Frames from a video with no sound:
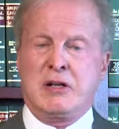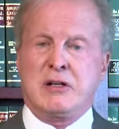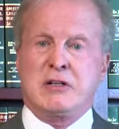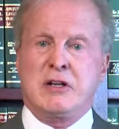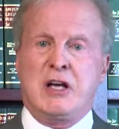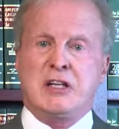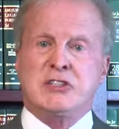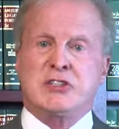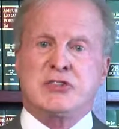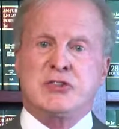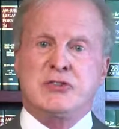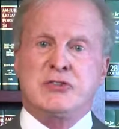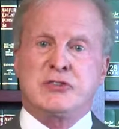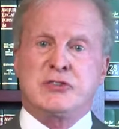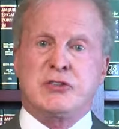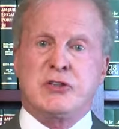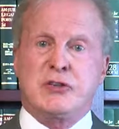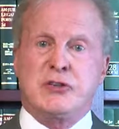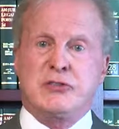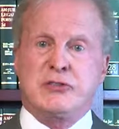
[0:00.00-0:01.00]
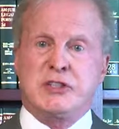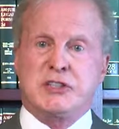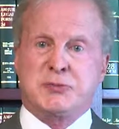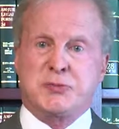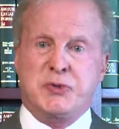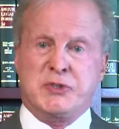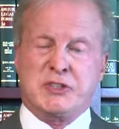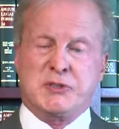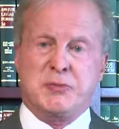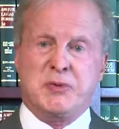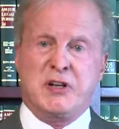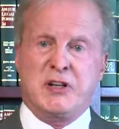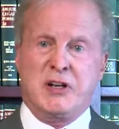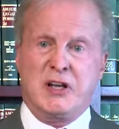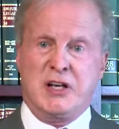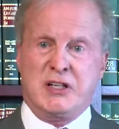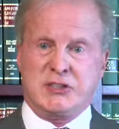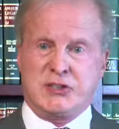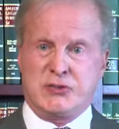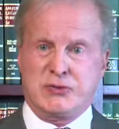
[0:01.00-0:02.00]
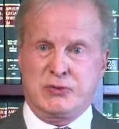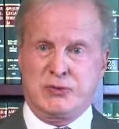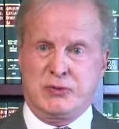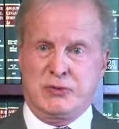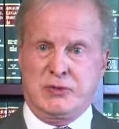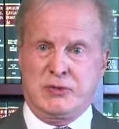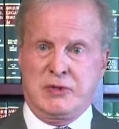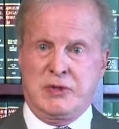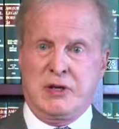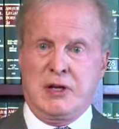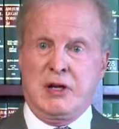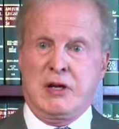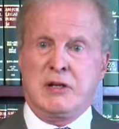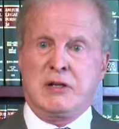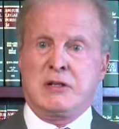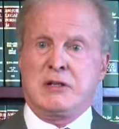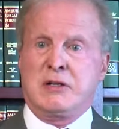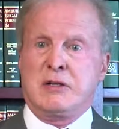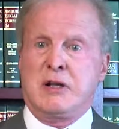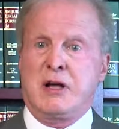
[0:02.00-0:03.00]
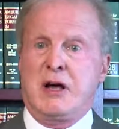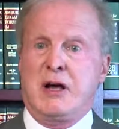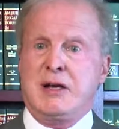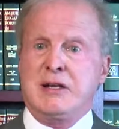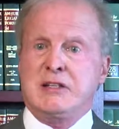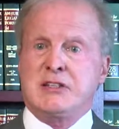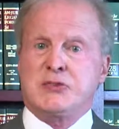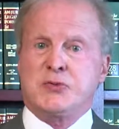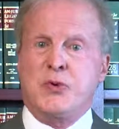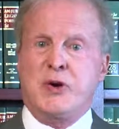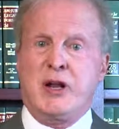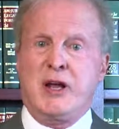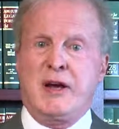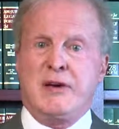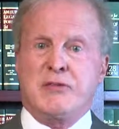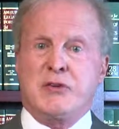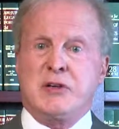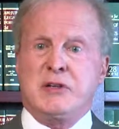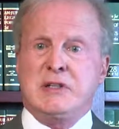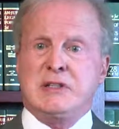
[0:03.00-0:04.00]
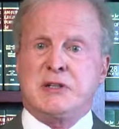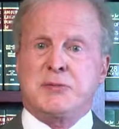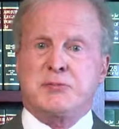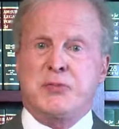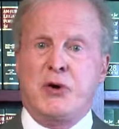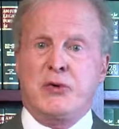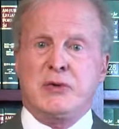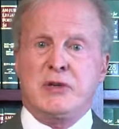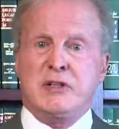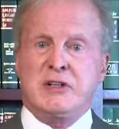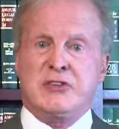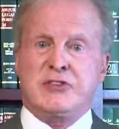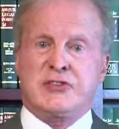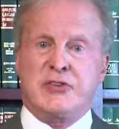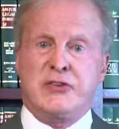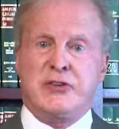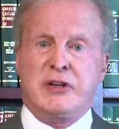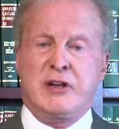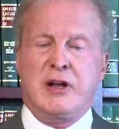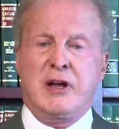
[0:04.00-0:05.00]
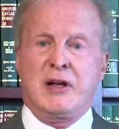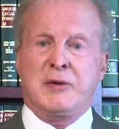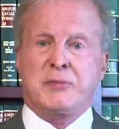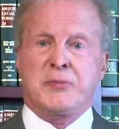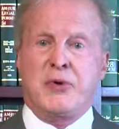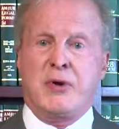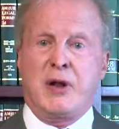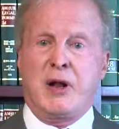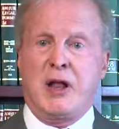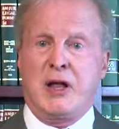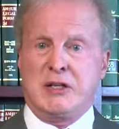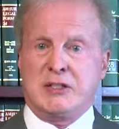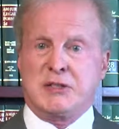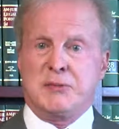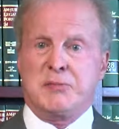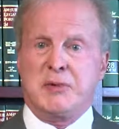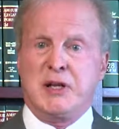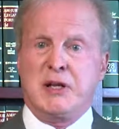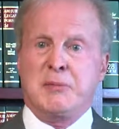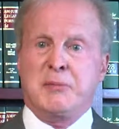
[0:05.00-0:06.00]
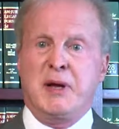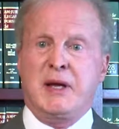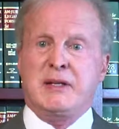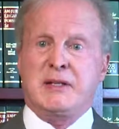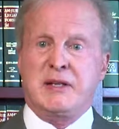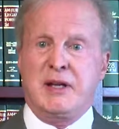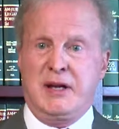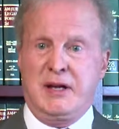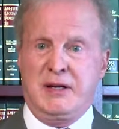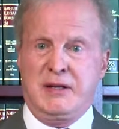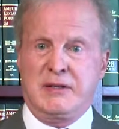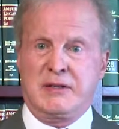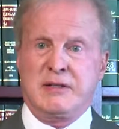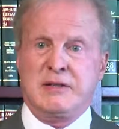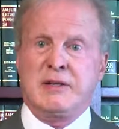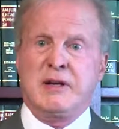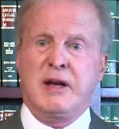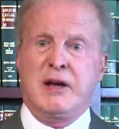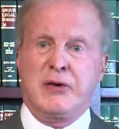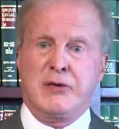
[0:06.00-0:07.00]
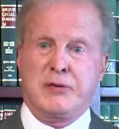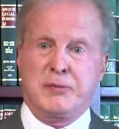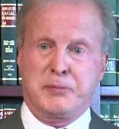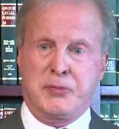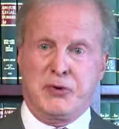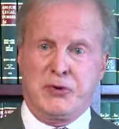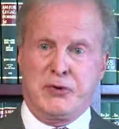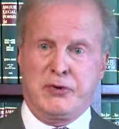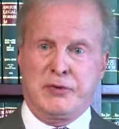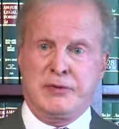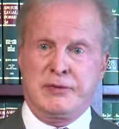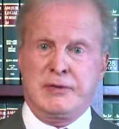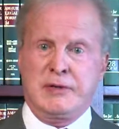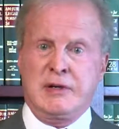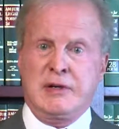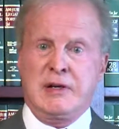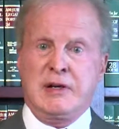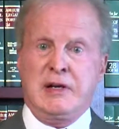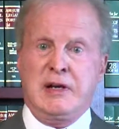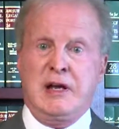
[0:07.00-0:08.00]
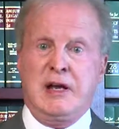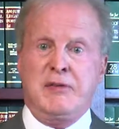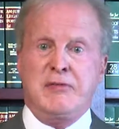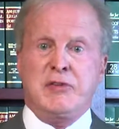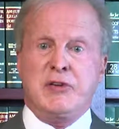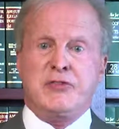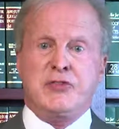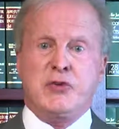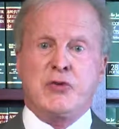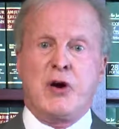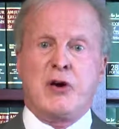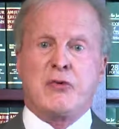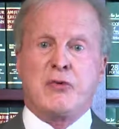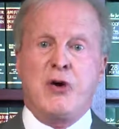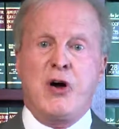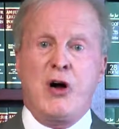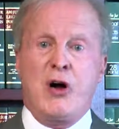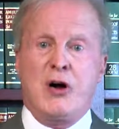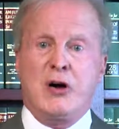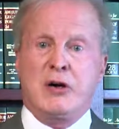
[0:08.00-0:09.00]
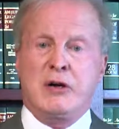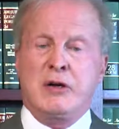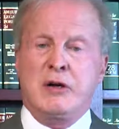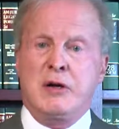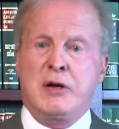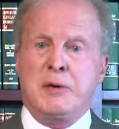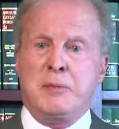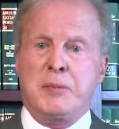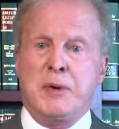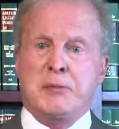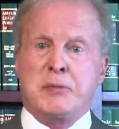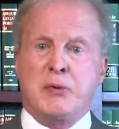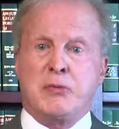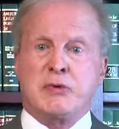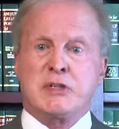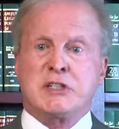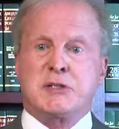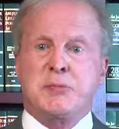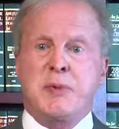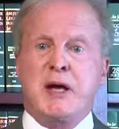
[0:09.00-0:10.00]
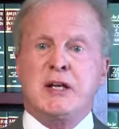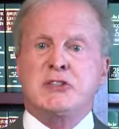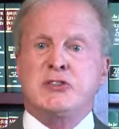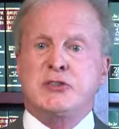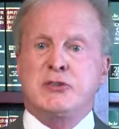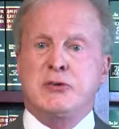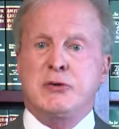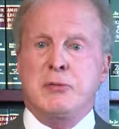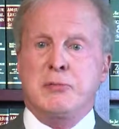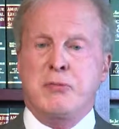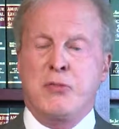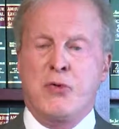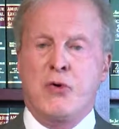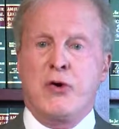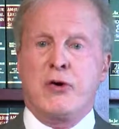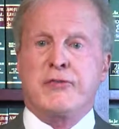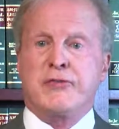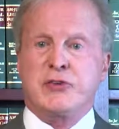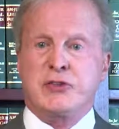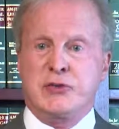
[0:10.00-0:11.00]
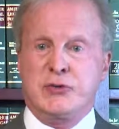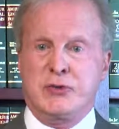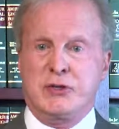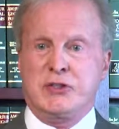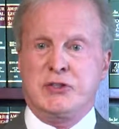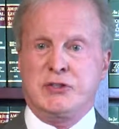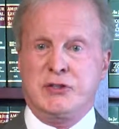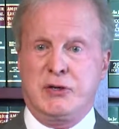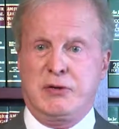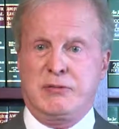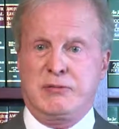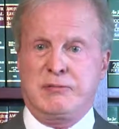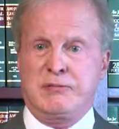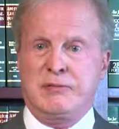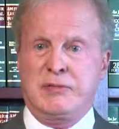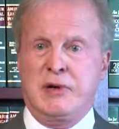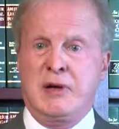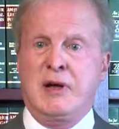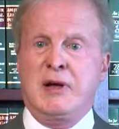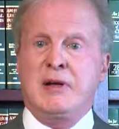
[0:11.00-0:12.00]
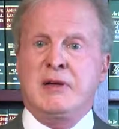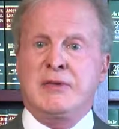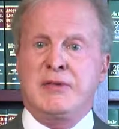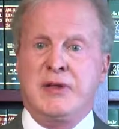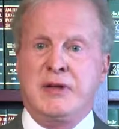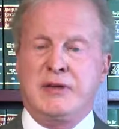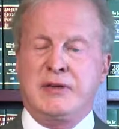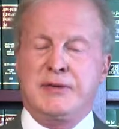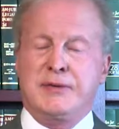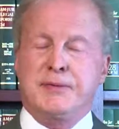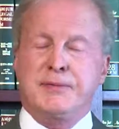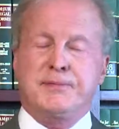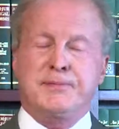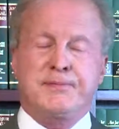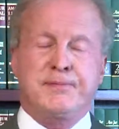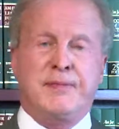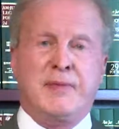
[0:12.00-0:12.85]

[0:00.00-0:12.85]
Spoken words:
Law students learn this principle in law school. Law is whatever is boldly asserted and plausibly maintained. Aaron Burr. Even if you are wrong, people respect you more for doing so. Thank you.